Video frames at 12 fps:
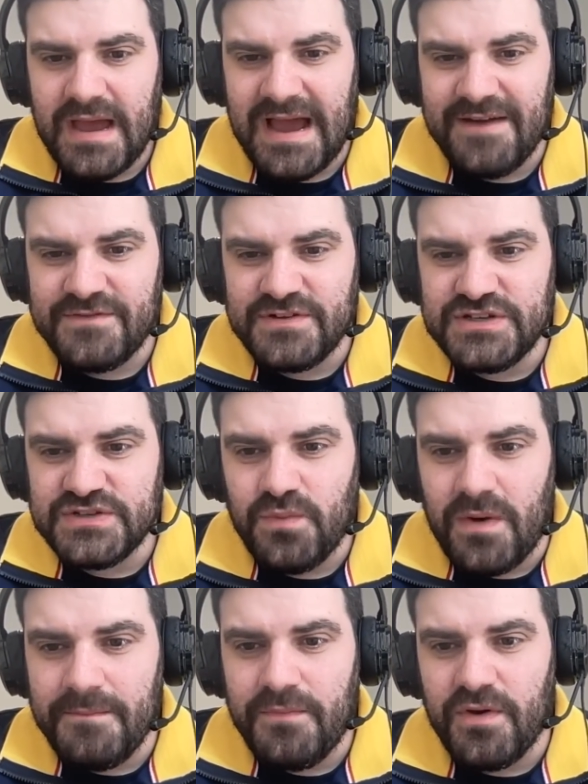averages
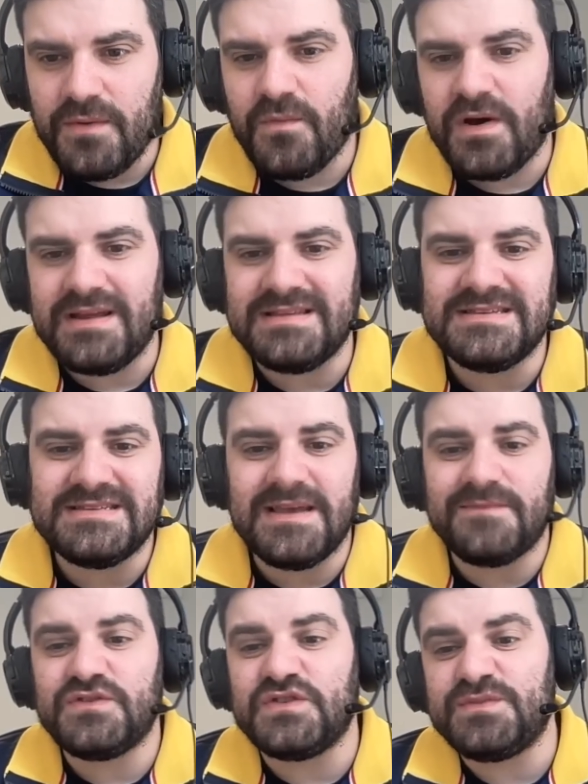1.1
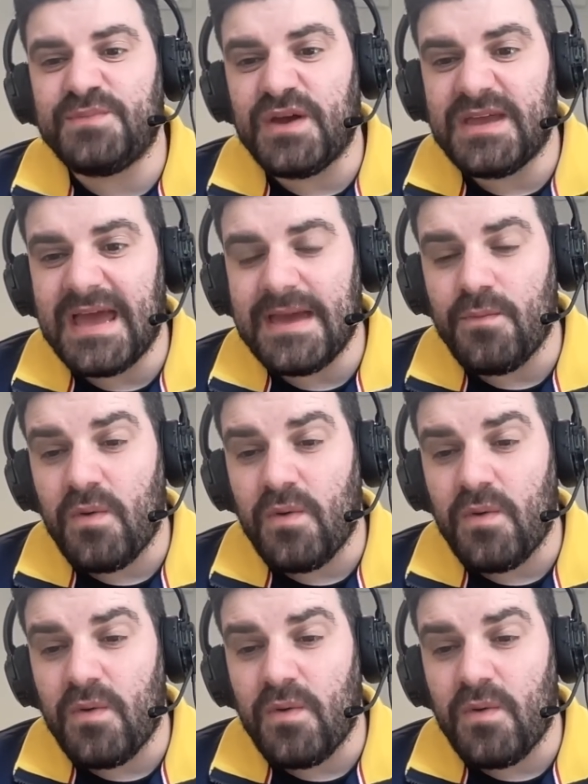interceptions per game,